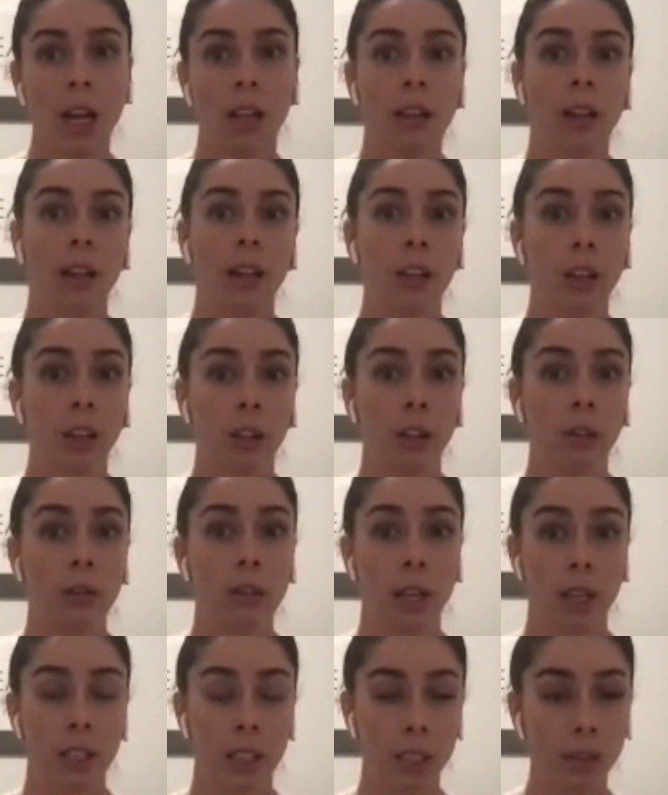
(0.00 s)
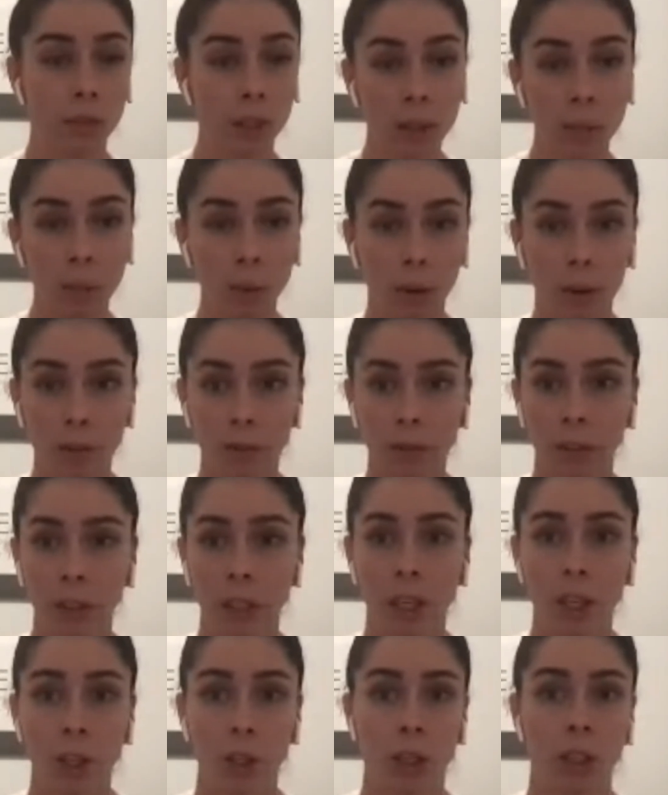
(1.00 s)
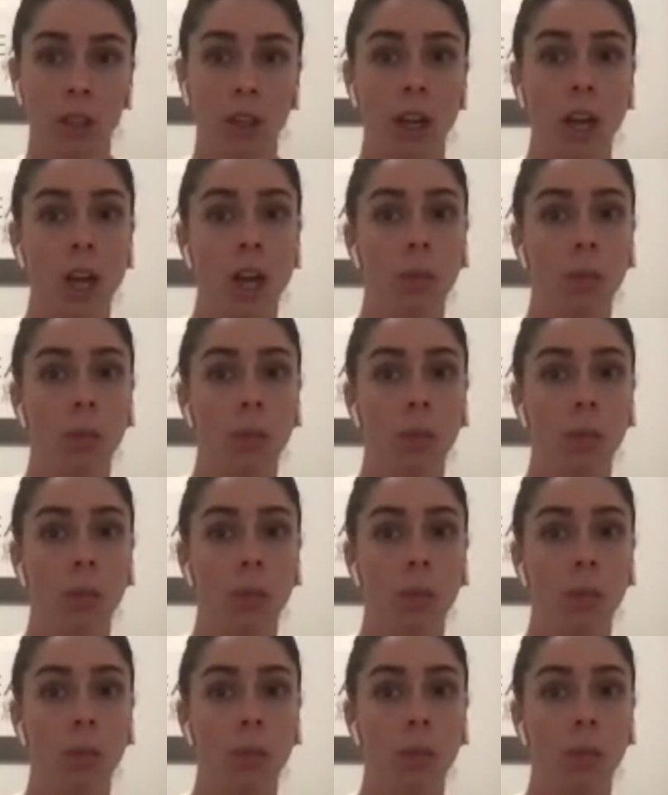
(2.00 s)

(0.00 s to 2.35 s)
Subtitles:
that includes activity modification,